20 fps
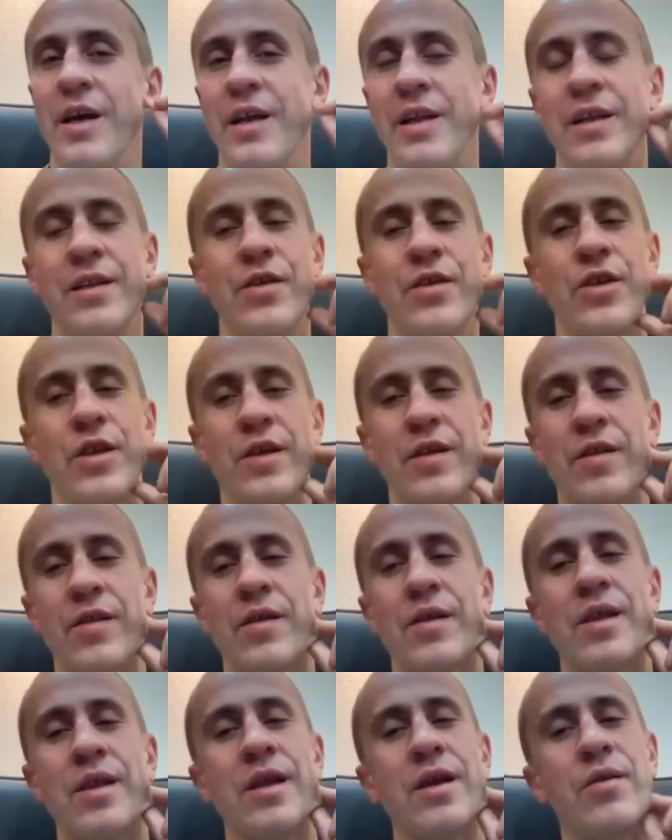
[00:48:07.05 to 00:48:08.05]
Let us
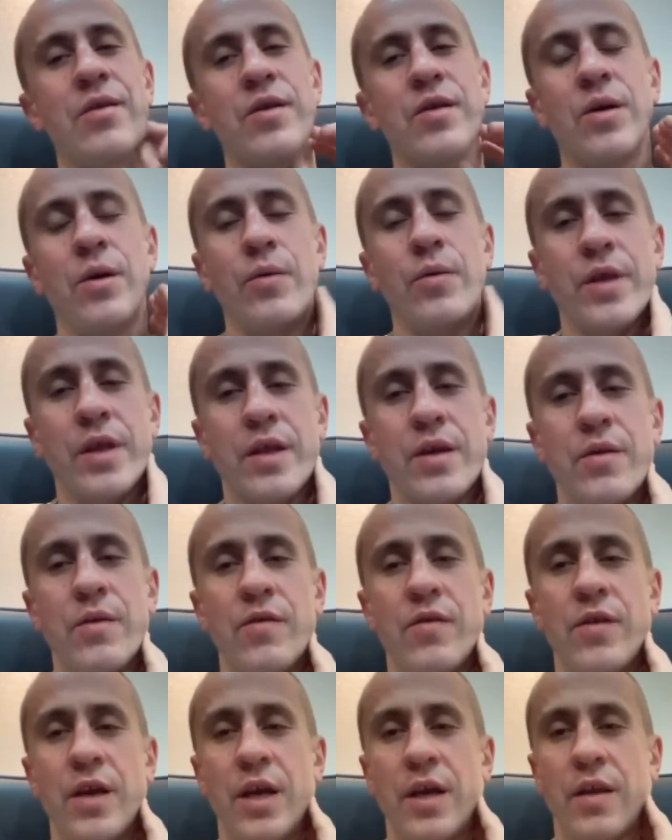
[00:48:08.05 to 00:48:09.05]
just resolve this
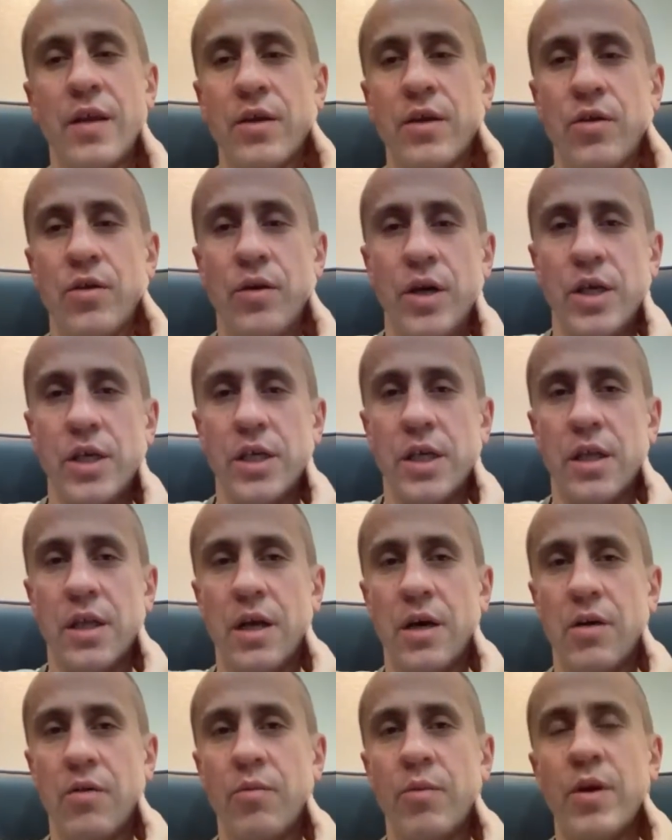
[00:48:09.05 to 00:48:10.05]
USDN situation
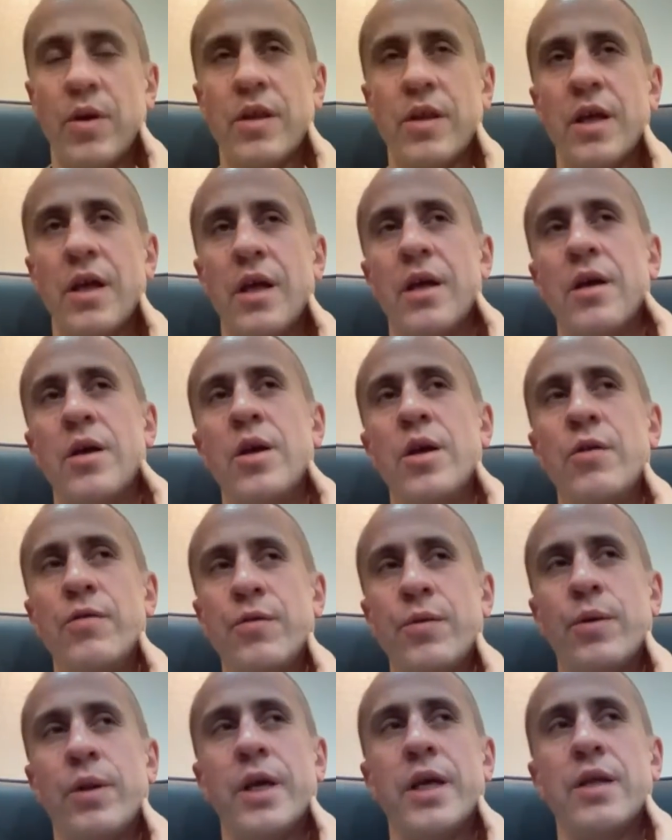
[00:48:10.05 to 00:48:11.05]
now, because
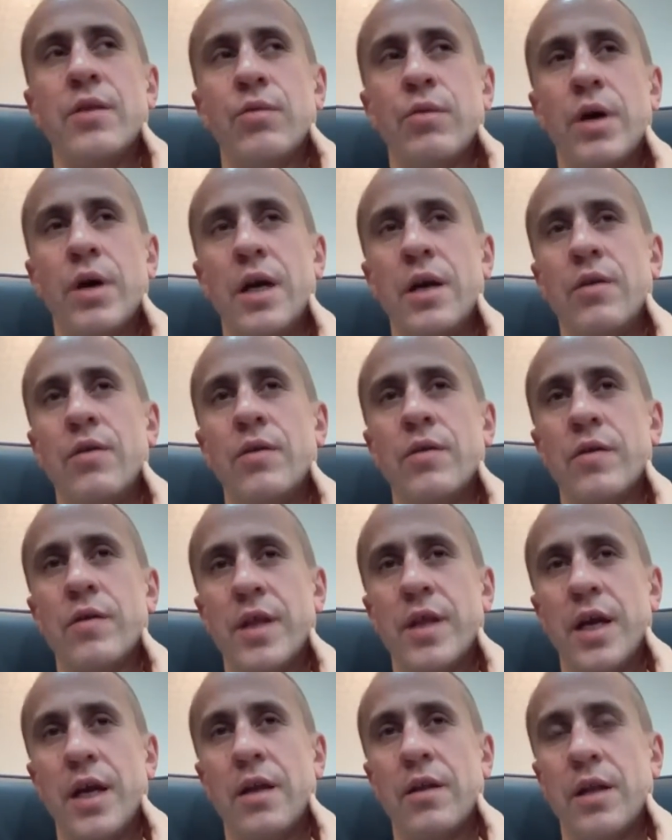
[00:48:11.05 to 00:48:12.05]
if you try to
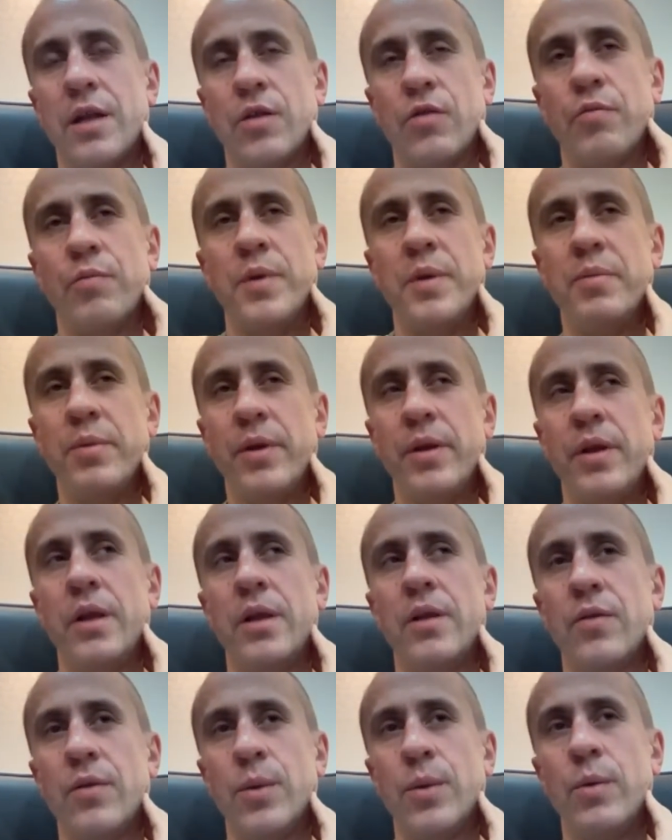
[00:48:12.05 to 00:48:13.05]
send a lot of
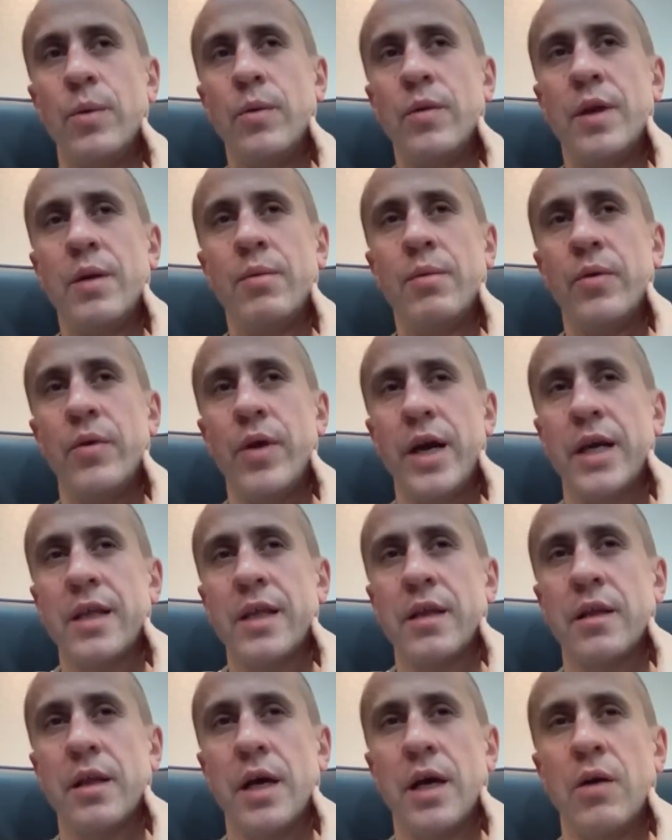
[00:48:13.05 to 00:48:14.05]
people to
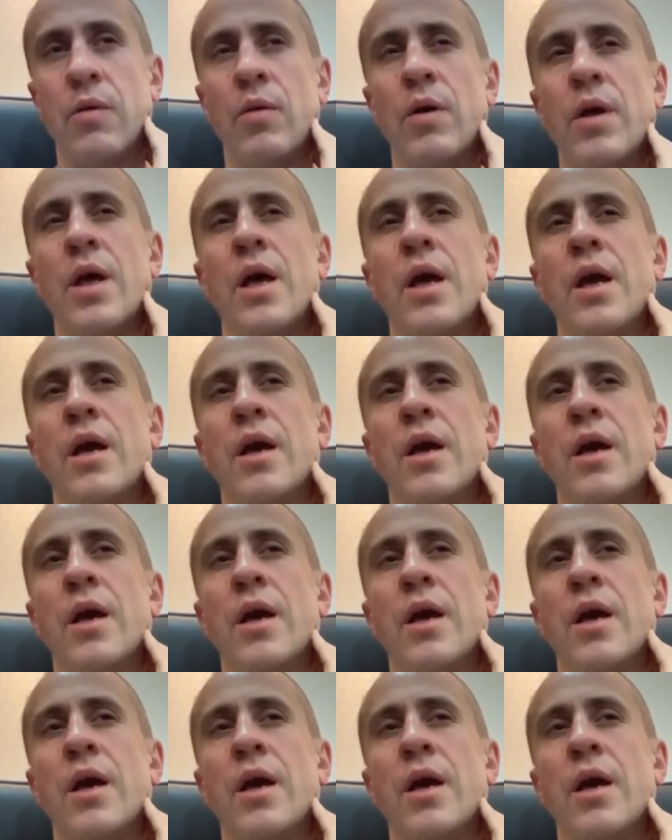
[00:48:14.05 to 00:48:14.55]
WX now,